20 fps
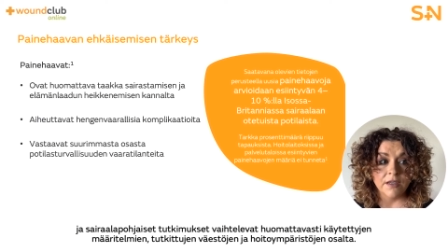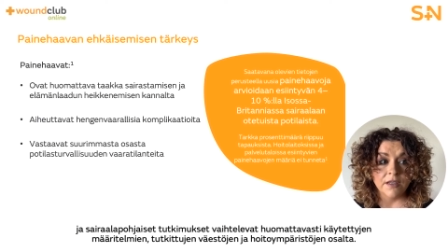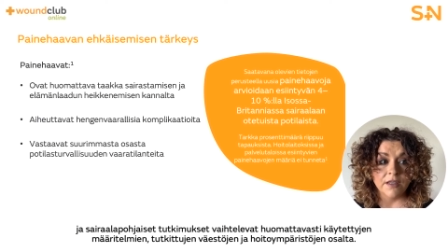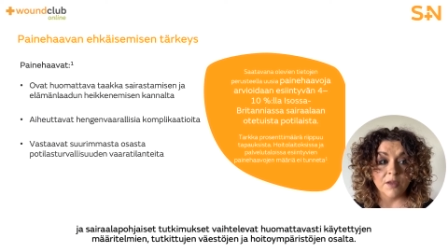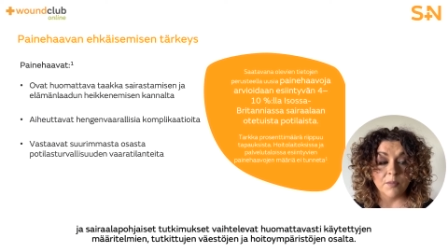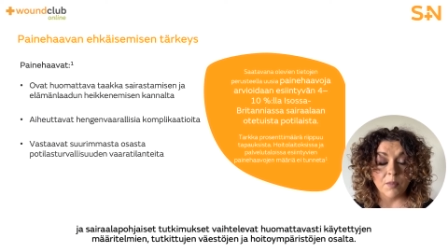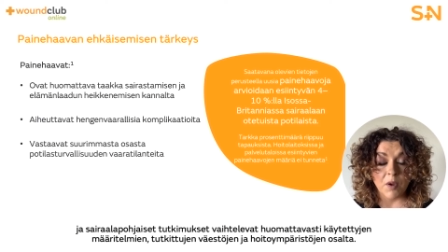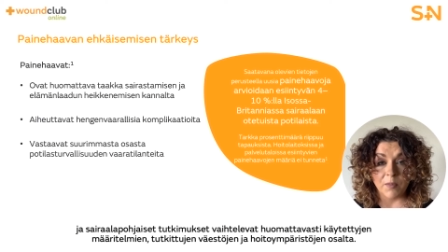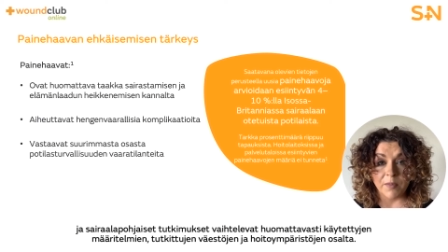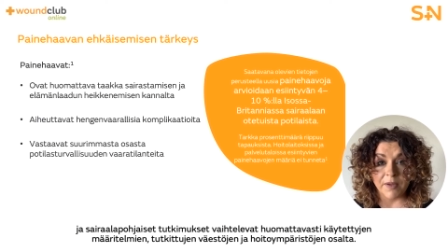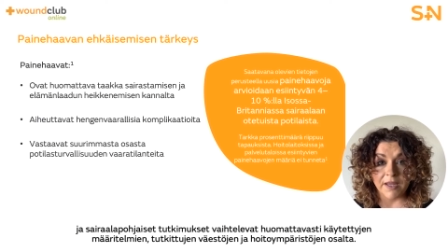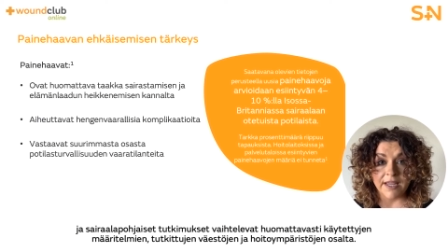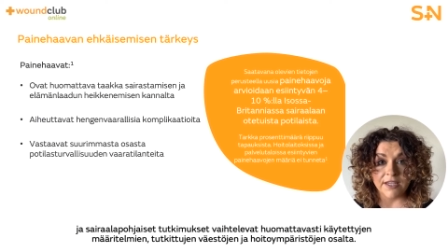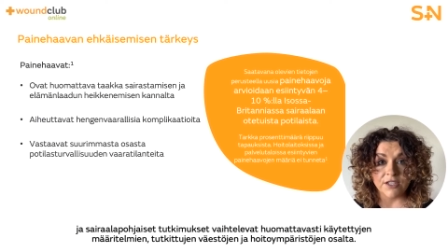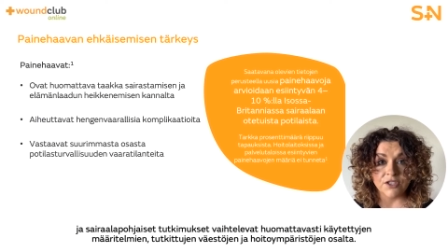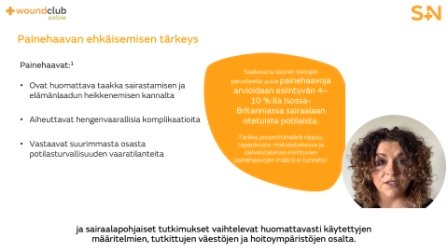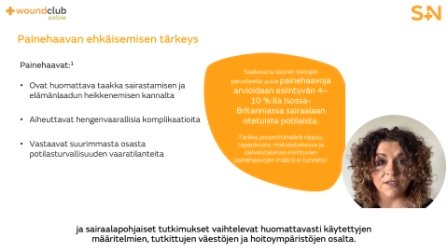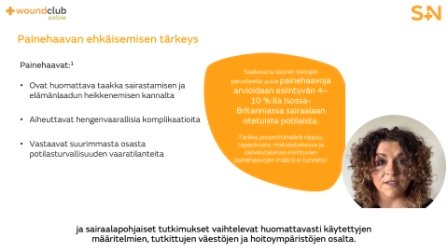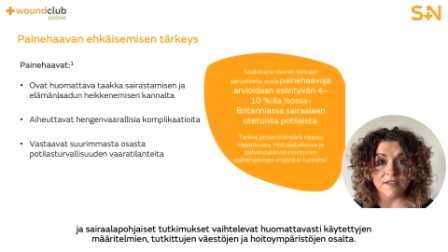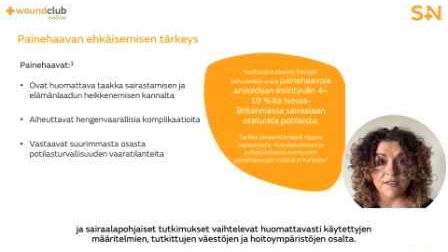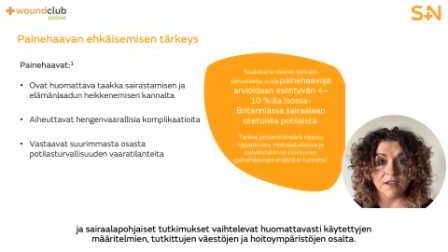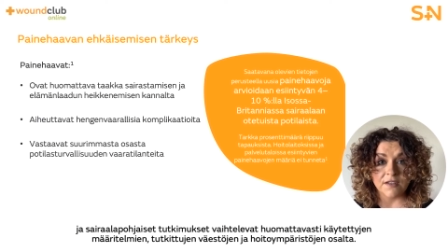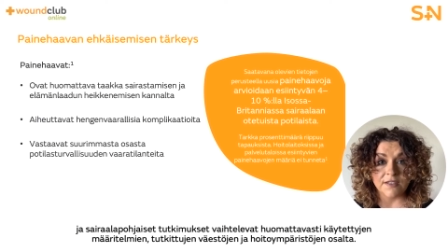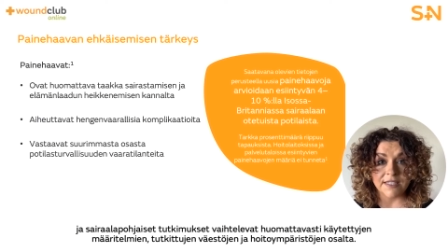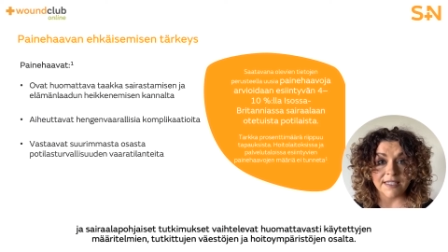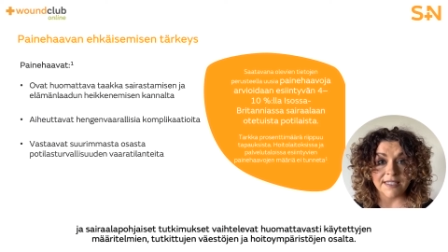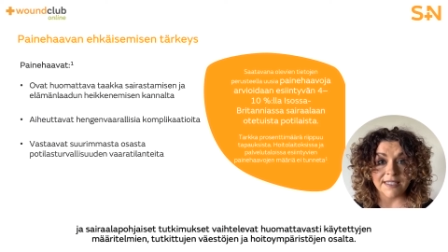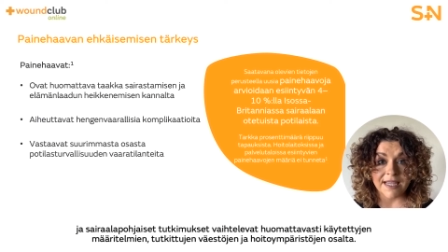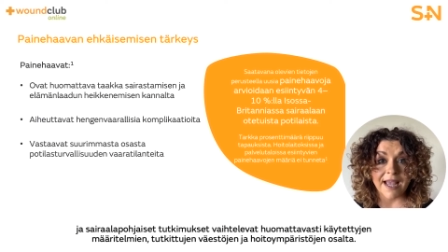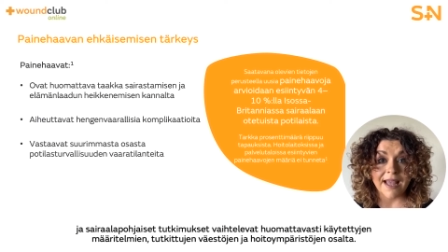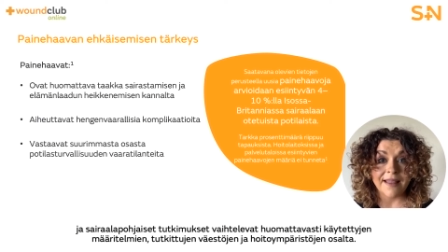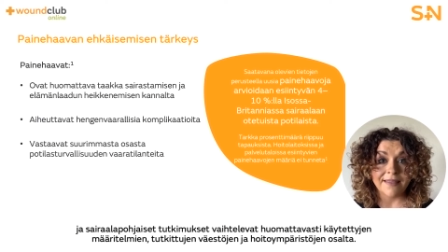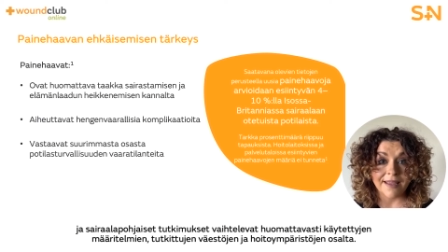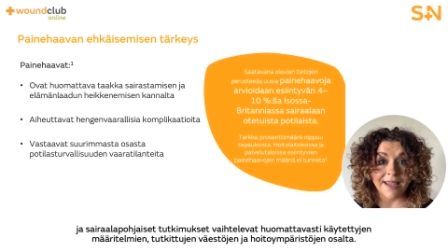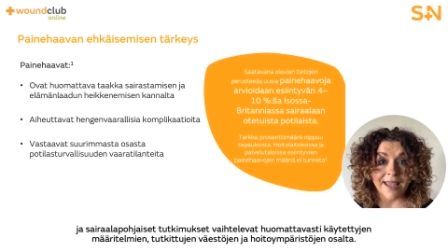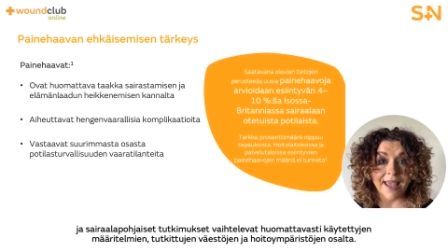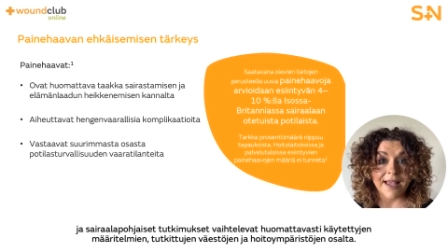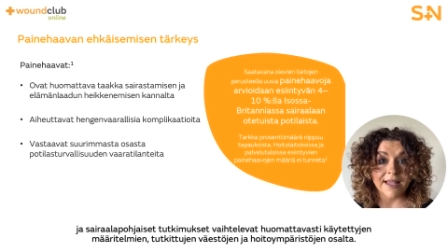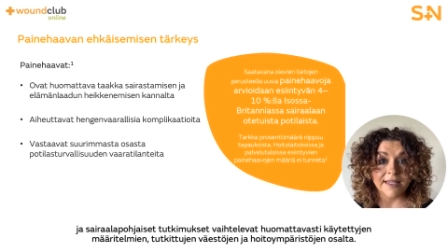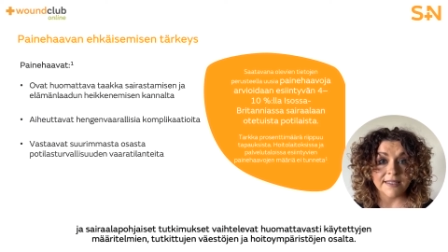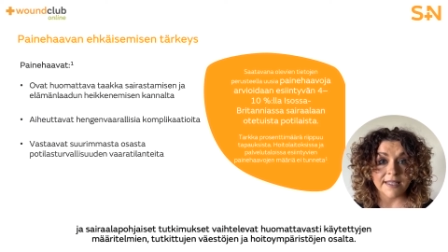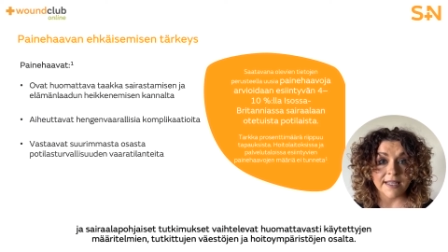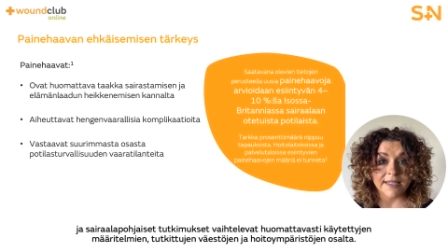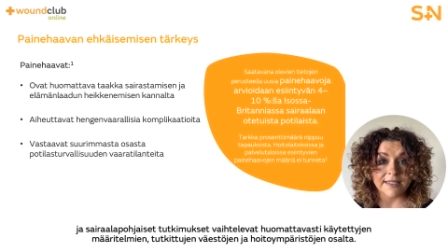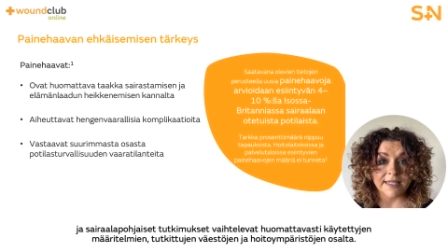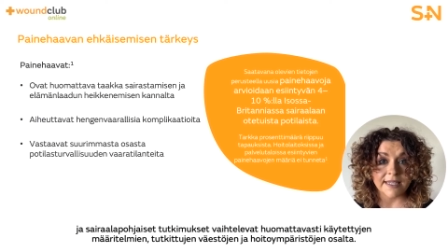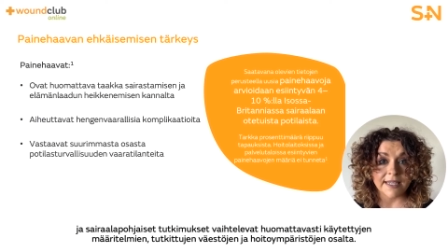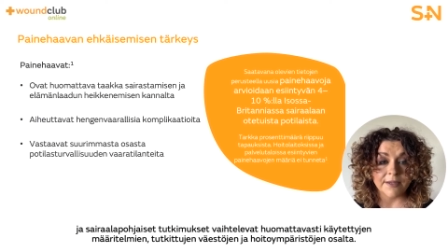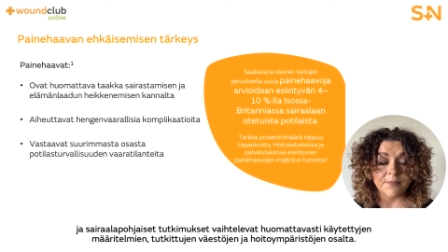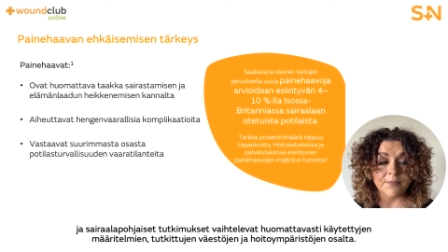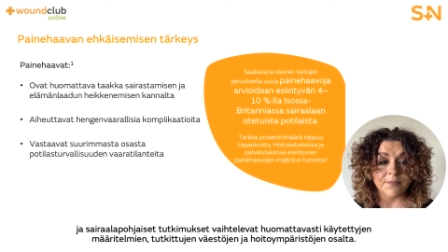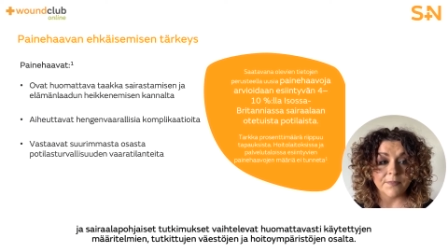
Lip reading: the population studied and the care setting.